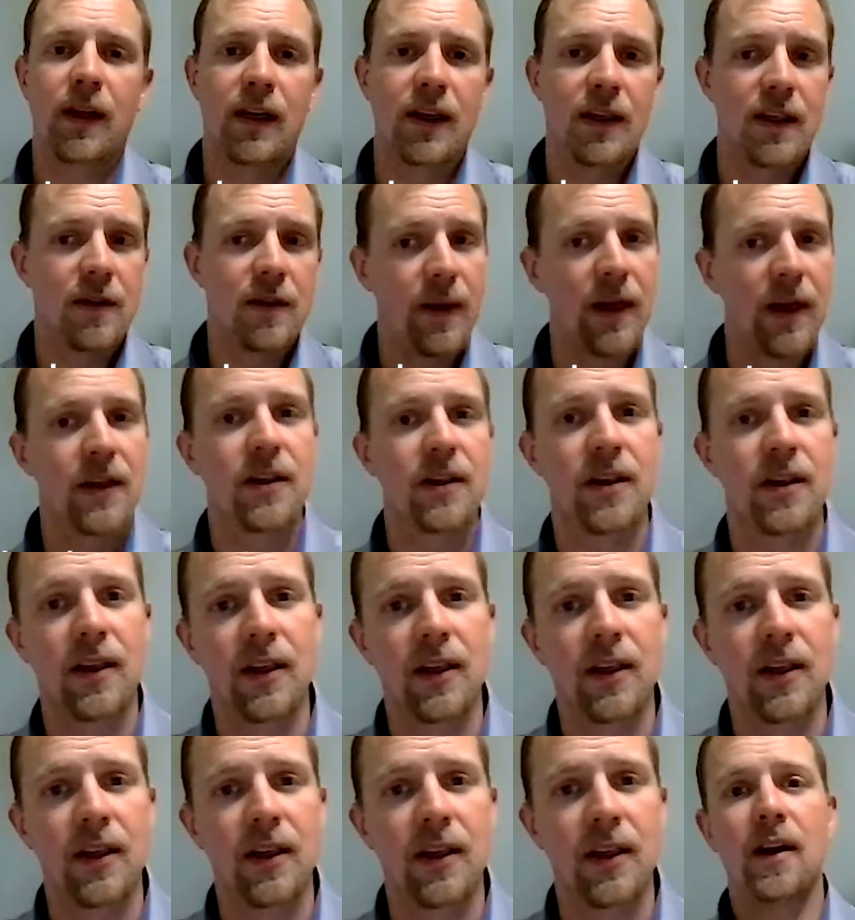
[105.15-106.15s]
and
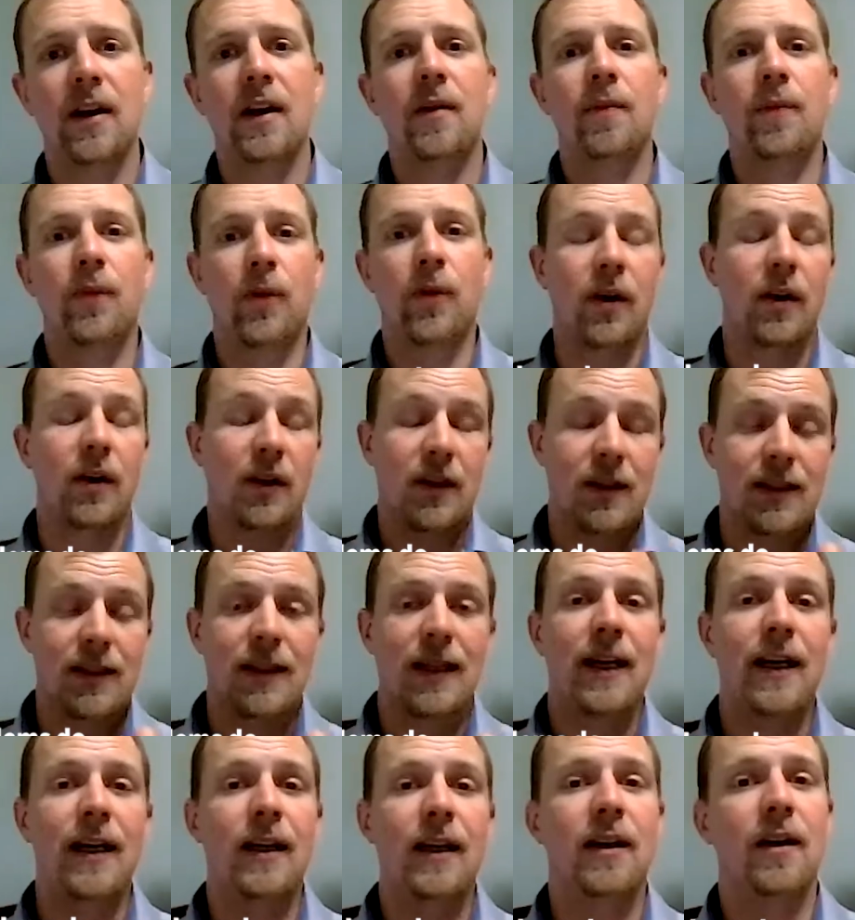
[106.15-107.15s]
especially products
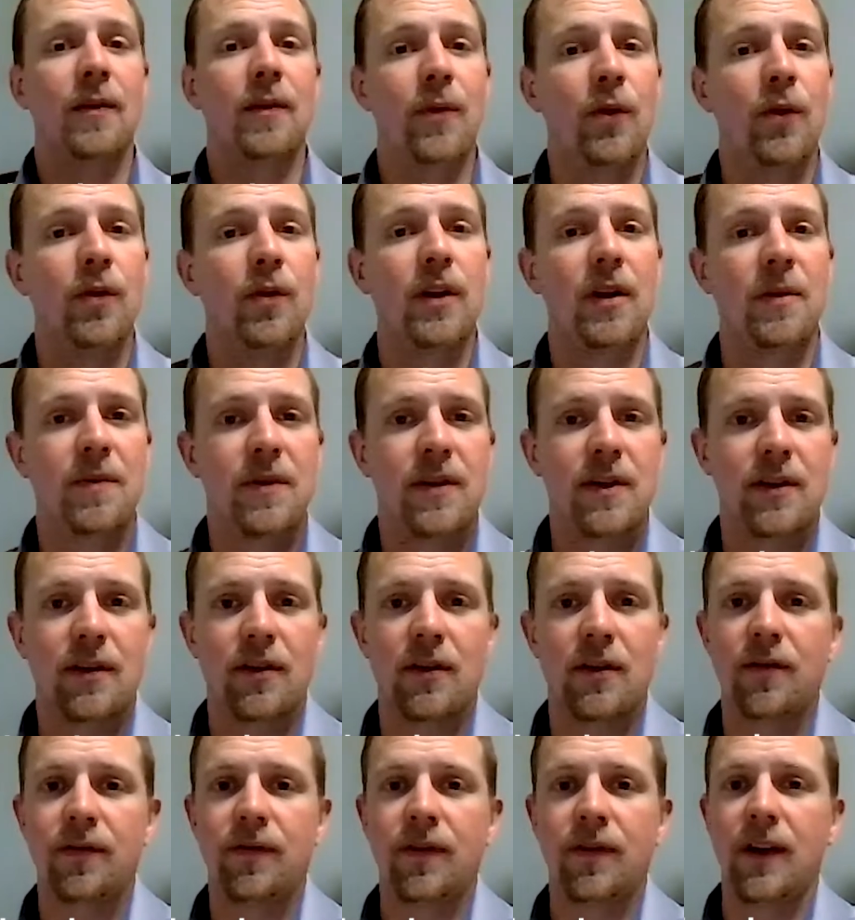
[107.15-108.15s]
like ammonium
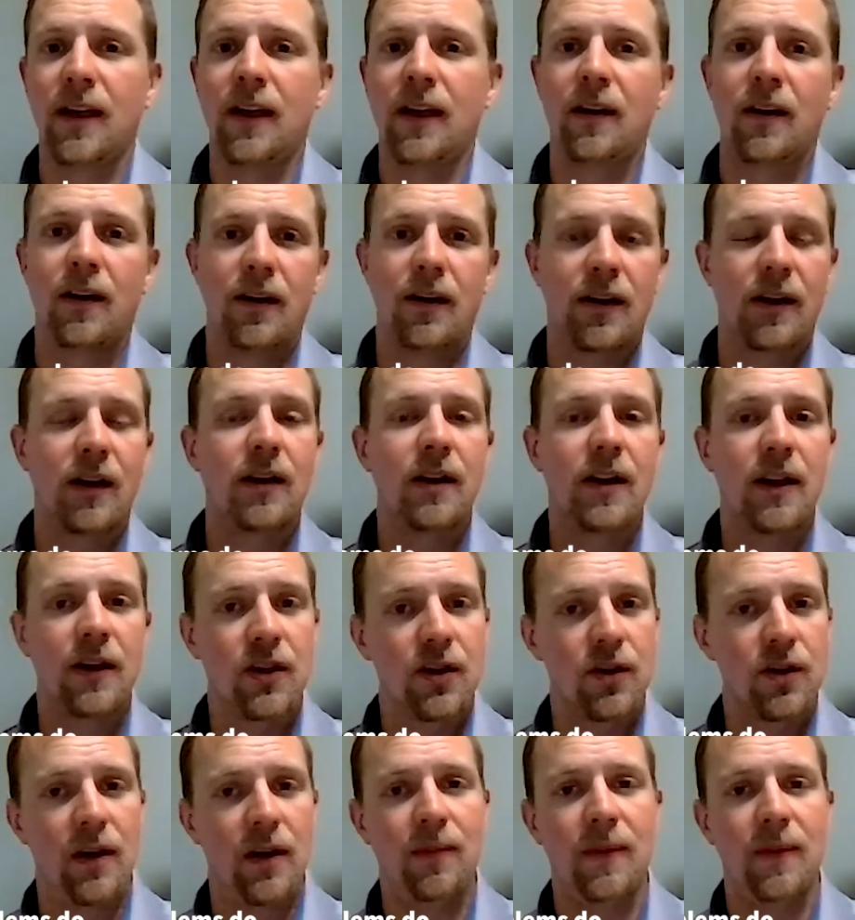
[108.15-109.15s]
sulfate are
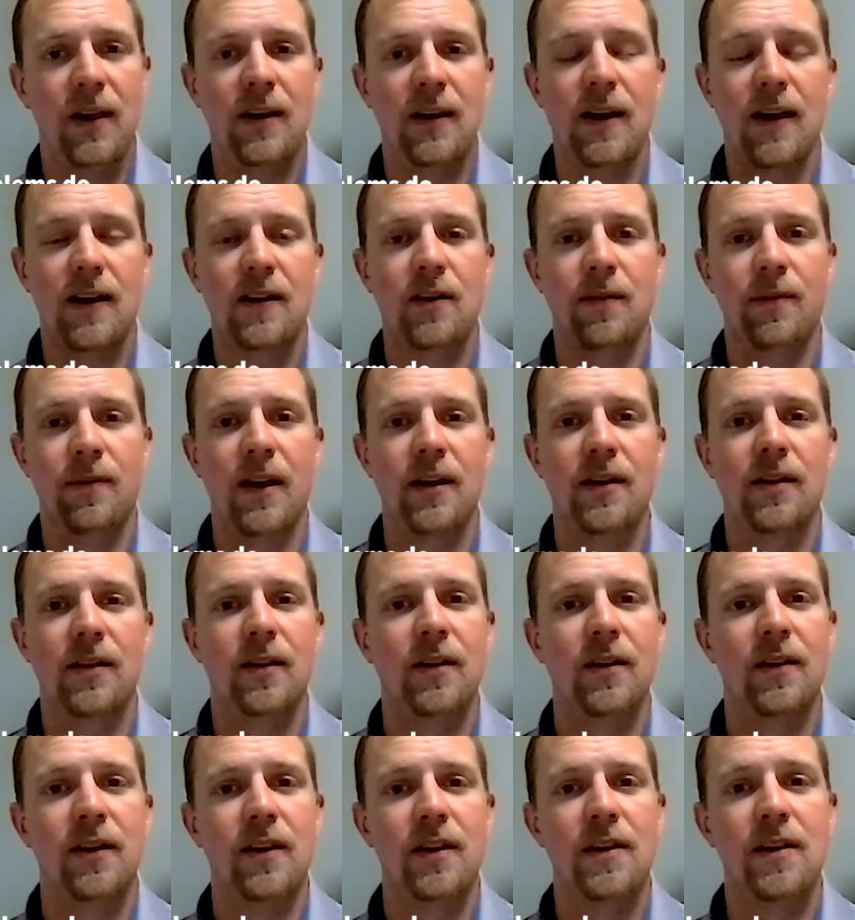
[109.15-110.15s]
extremely
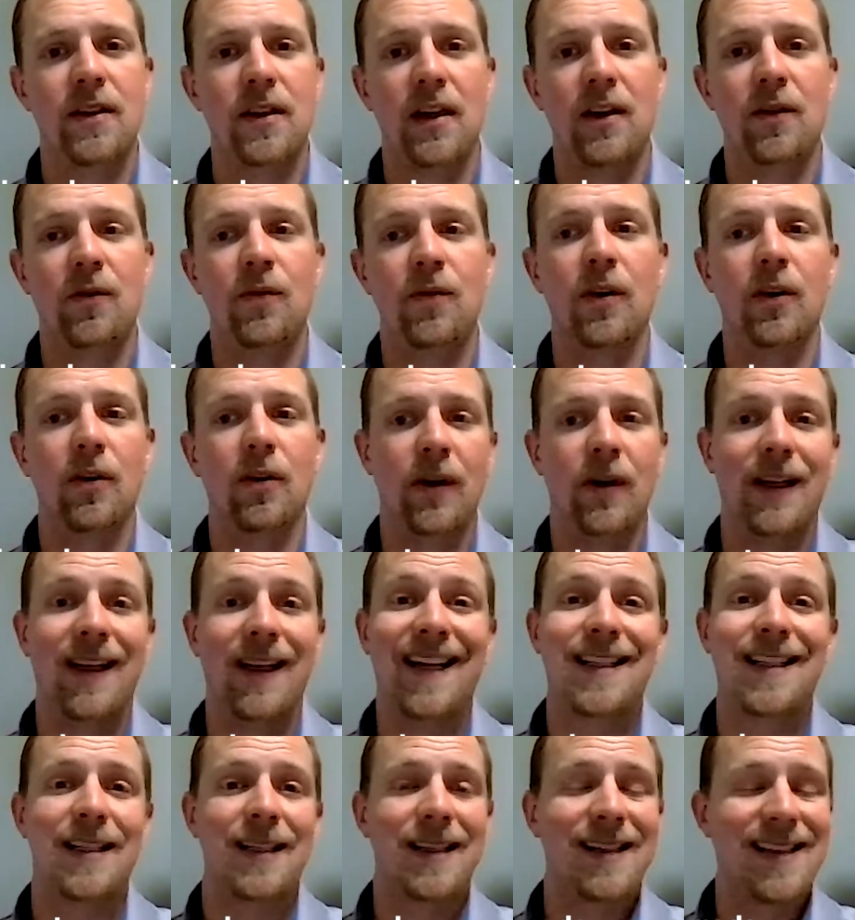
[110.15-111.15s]
detrimental in the seed row, and
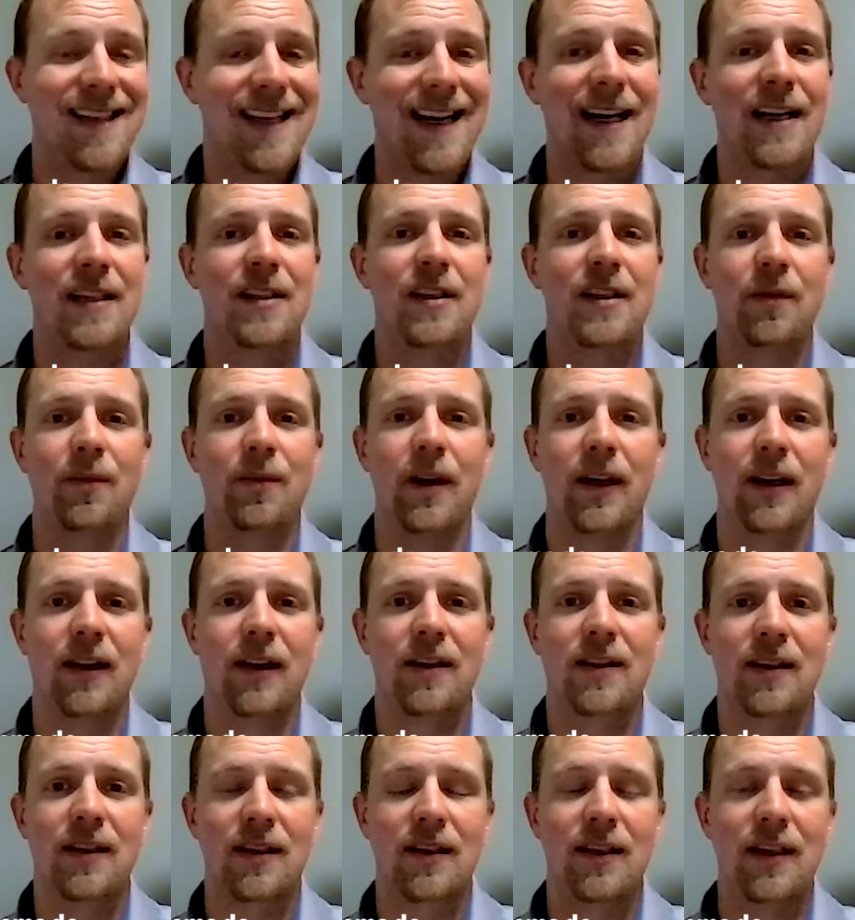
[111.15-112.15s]
that's
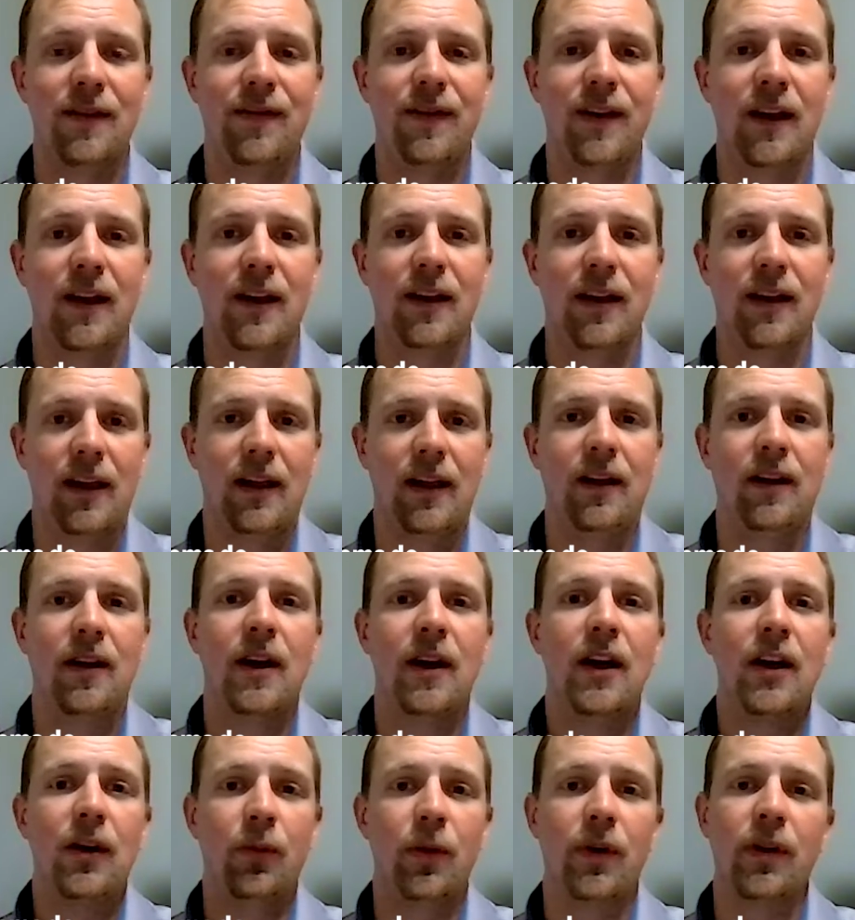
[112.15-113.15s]
exacerbated significantly
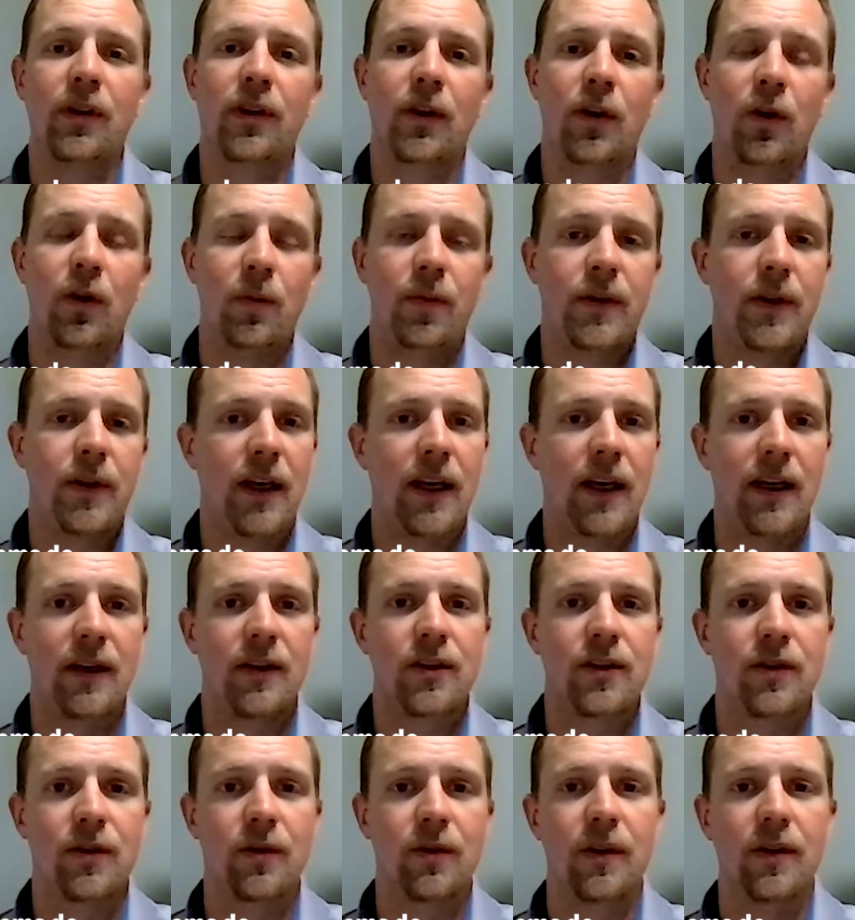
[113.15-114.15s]
with low
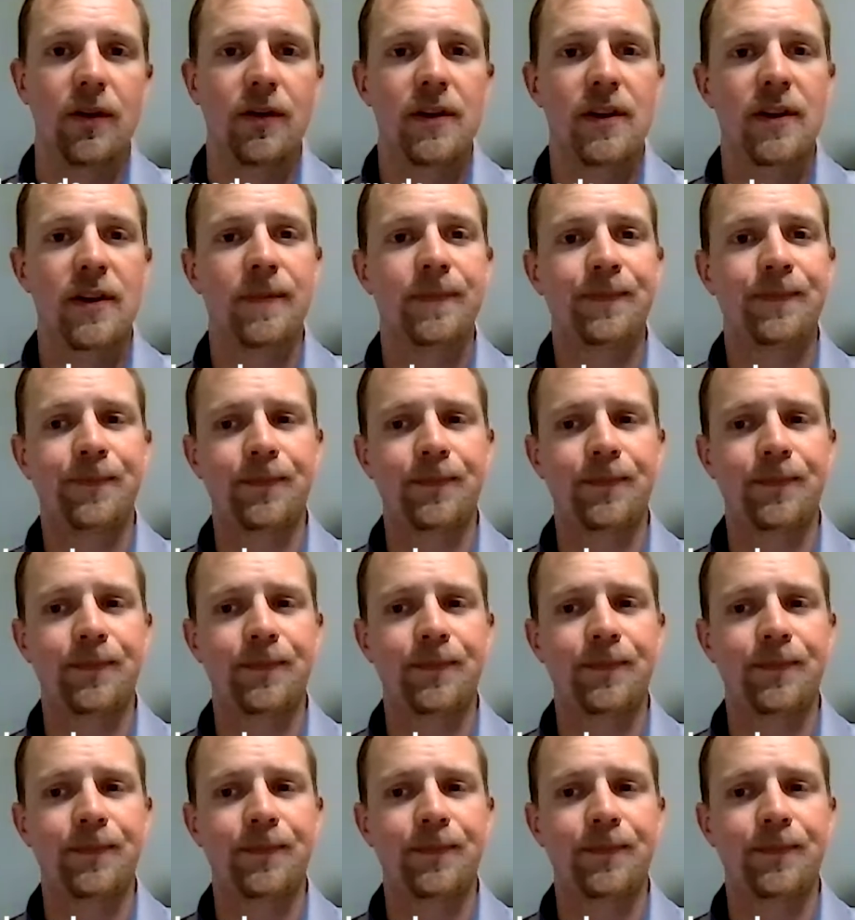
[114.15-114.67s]
pH soils.